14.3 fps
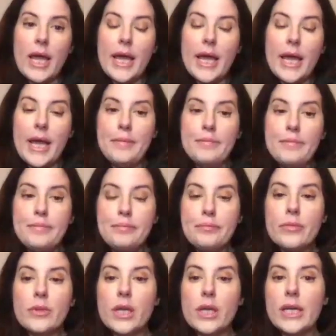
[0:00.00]
And
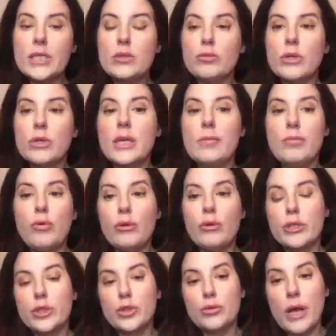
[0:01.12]
it's really
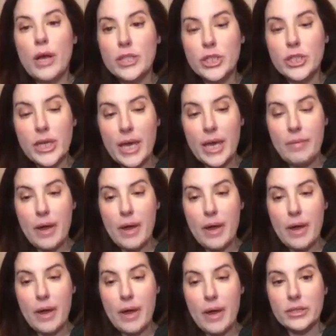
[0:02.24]
important to educate
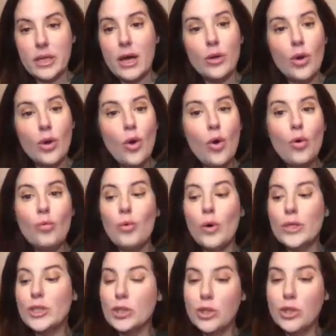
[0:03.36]
parents on
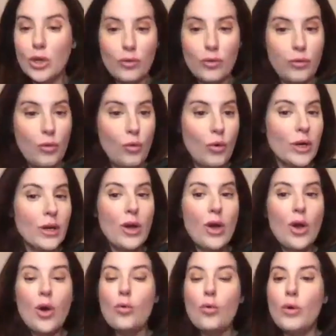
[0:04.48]
what to look
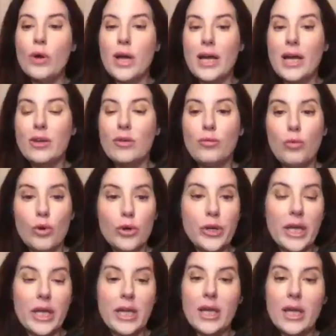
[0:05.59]
for, what kind of
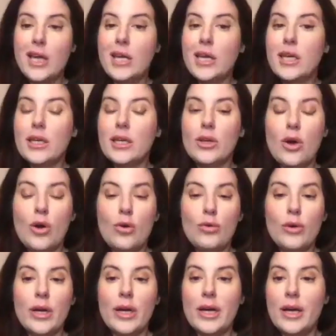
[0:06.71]
wording,
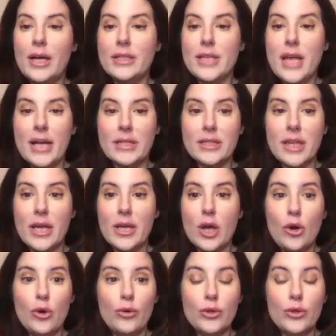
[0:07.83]
a text
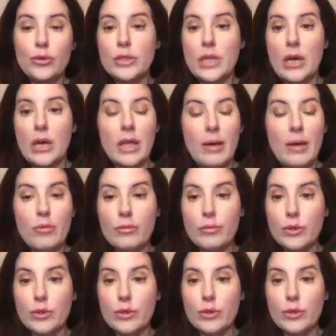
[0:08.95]
like, oh, you sound a lot
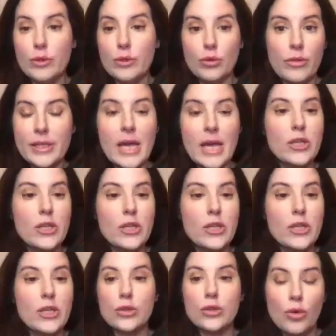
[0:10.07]
more mature than 10
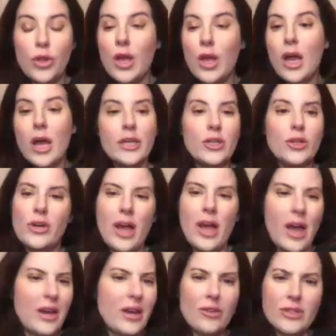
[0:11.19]
years old.
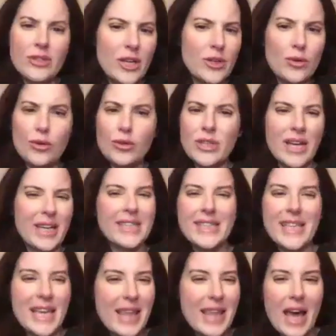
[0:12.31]
Another 10-year-old's not
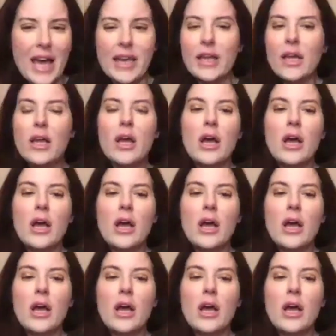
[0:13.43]
going to say that.